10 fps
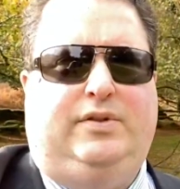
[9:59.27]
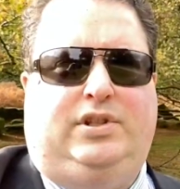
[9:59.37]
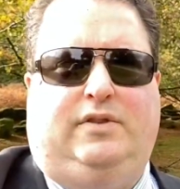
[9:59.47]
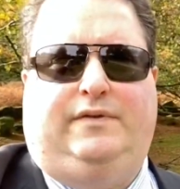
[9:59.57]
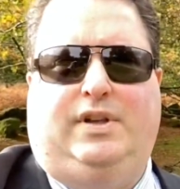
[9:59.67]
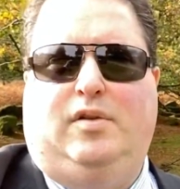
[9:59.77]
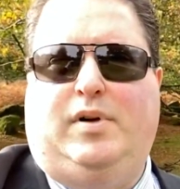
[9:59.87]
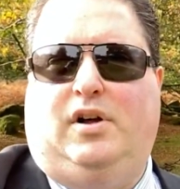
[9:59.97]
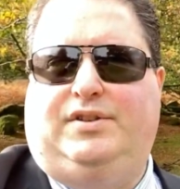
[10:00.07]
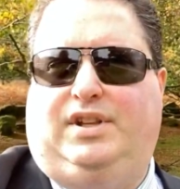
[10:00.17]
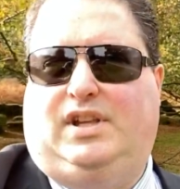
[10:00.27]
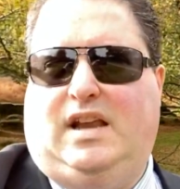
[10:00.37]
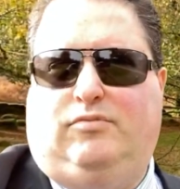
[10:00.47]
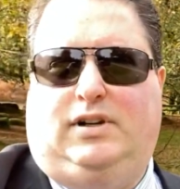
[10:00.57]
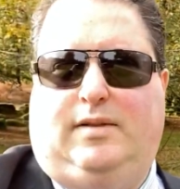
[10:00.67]
of third-party
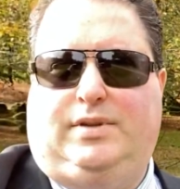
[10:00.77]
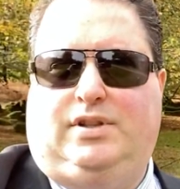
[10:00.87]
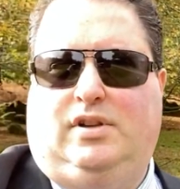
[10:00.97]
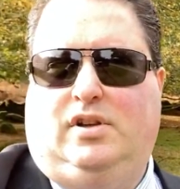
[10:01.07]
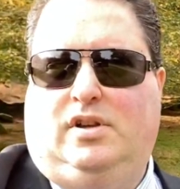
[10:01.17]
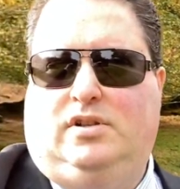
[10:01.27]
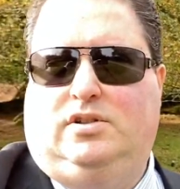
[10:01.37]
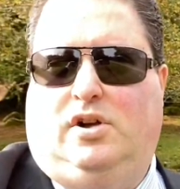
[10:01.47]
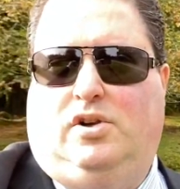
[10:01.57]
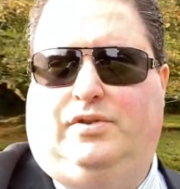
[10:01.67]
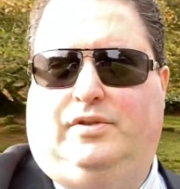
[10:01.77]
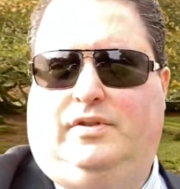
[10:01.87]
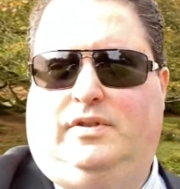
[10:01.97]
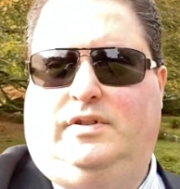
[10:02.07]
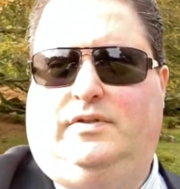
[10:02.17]
camera apps on
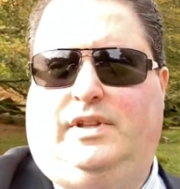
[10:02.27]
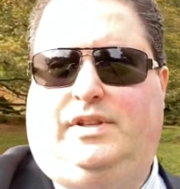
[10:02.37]
this